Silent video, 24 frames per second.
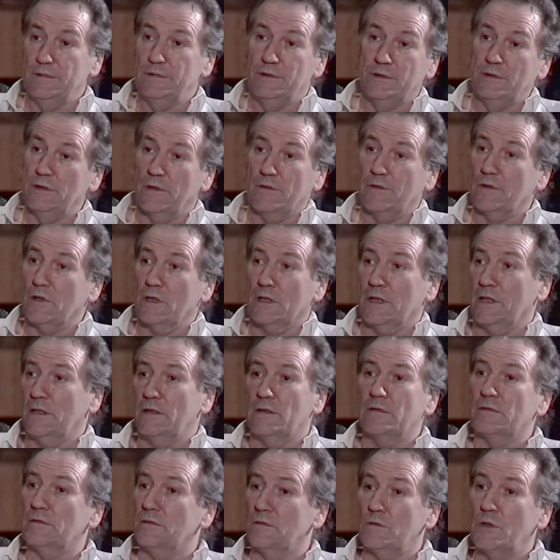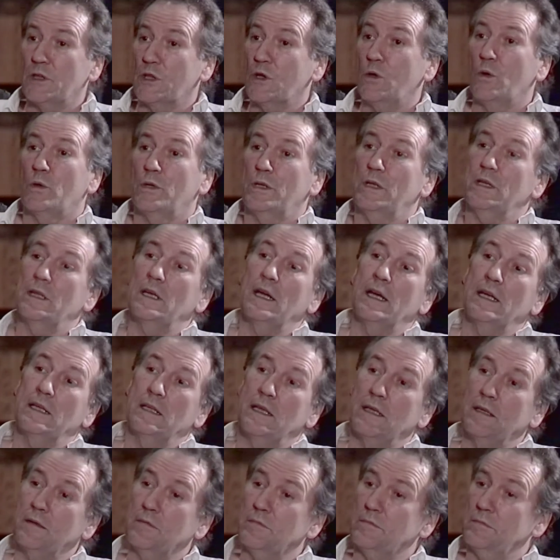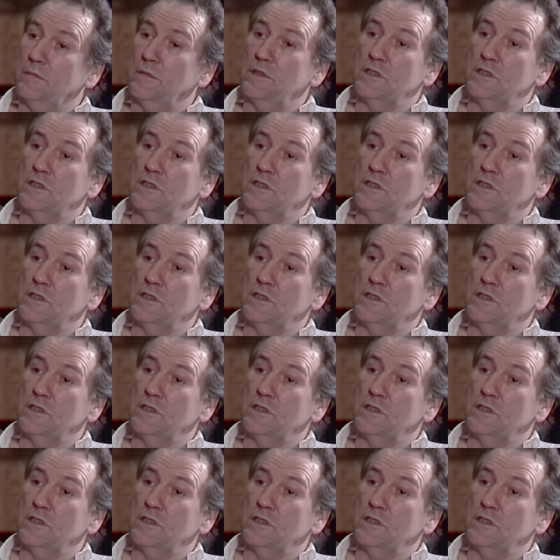you'd have got it recorded and then